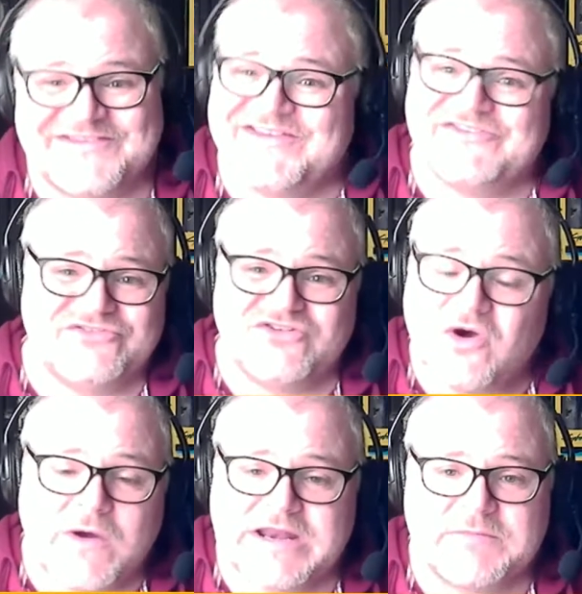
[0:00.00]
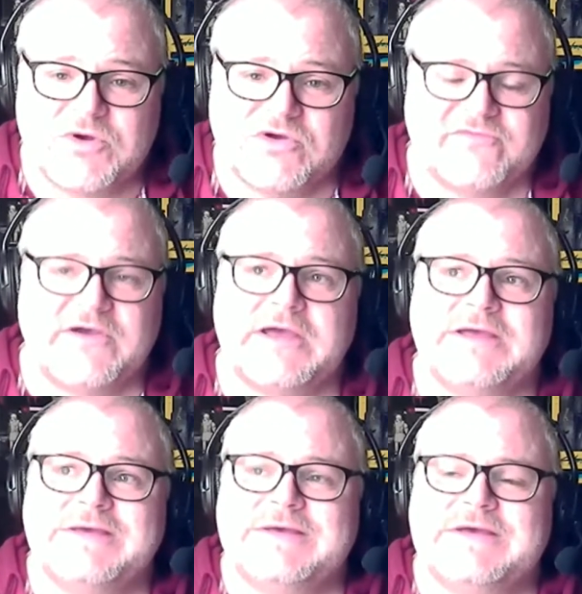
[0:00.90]
is no Eddie Murphy.
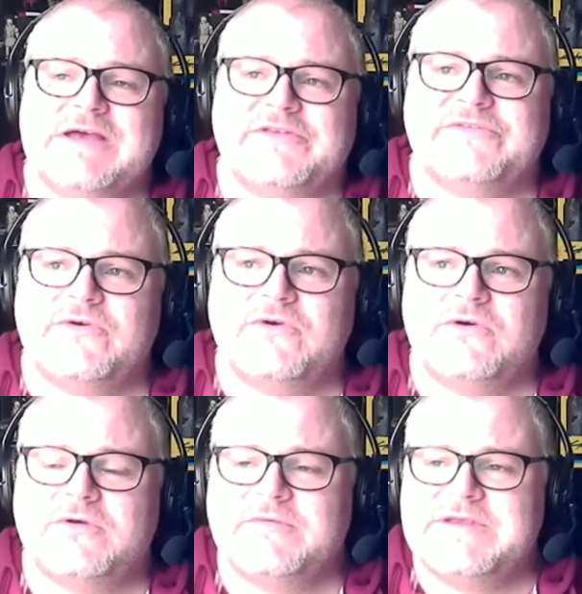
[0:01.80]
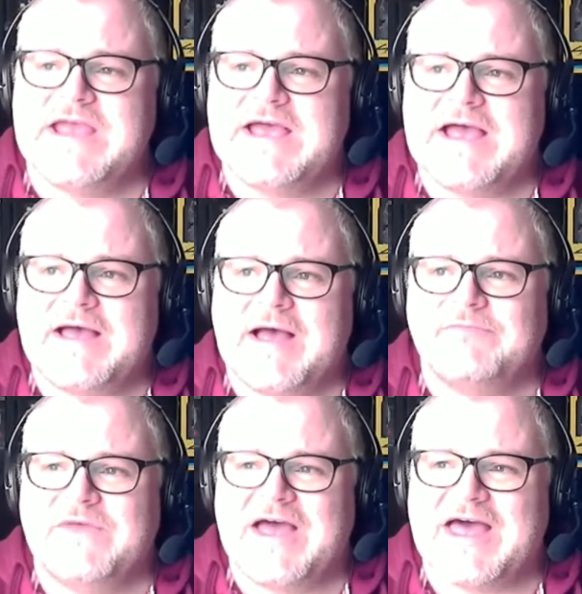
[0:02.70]
So,
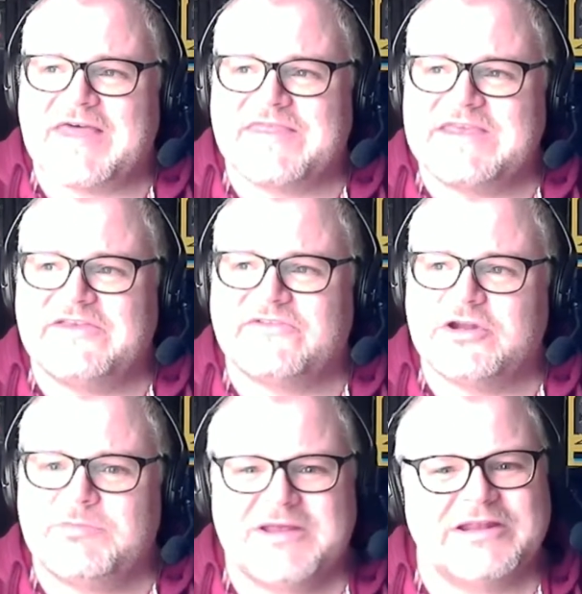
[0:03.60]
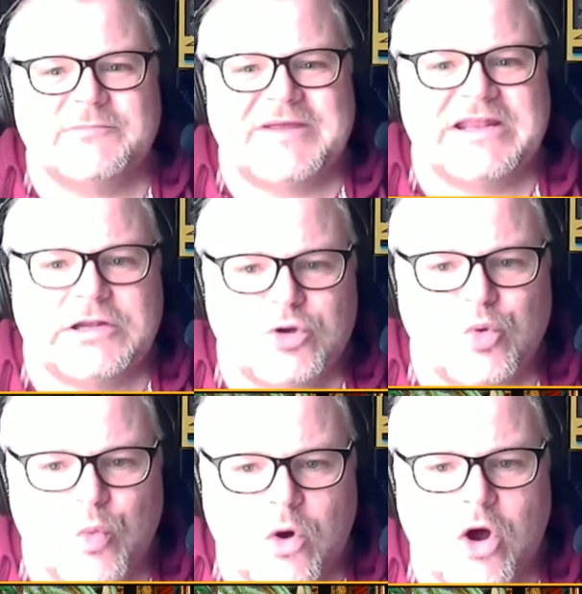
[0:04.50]
yeah, I think it's going to be a little bit
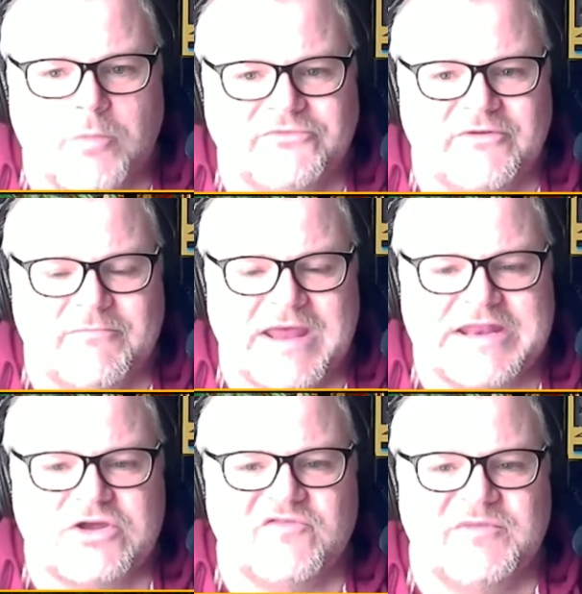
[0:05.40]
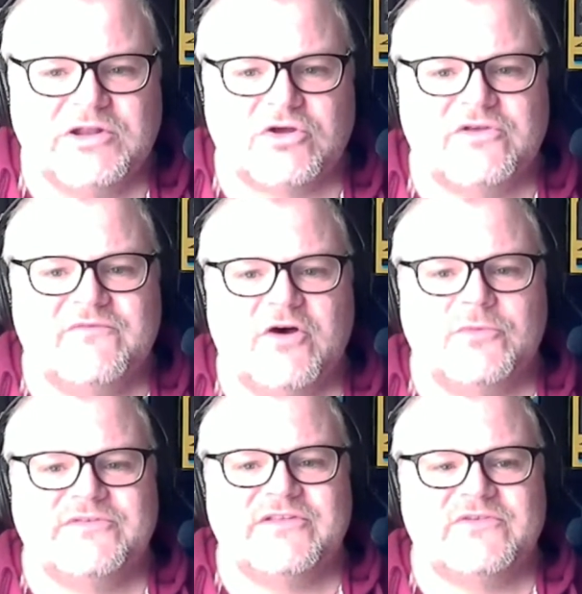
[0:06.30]
lukewarm to many who've been looking
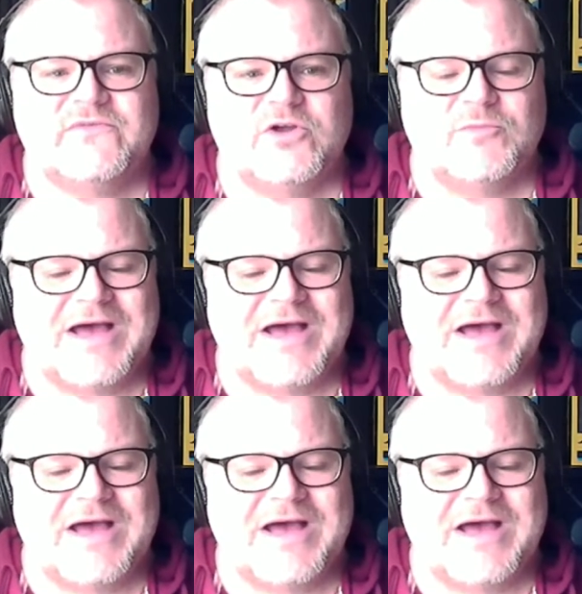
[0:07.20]
forward to this film.